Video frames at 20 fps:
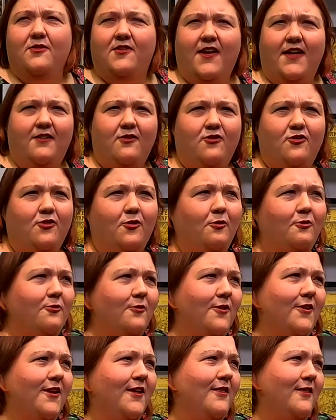just saying
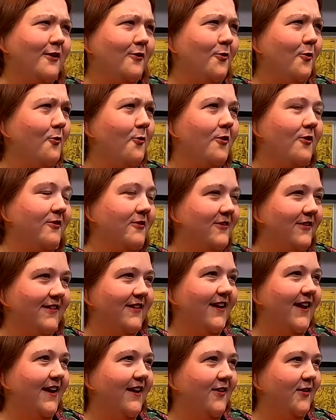children in the corn
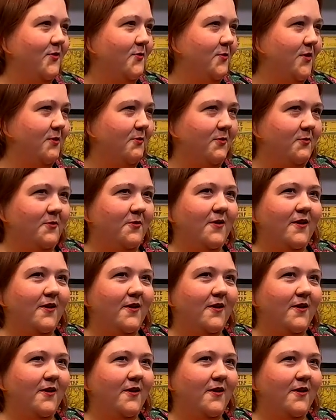today because we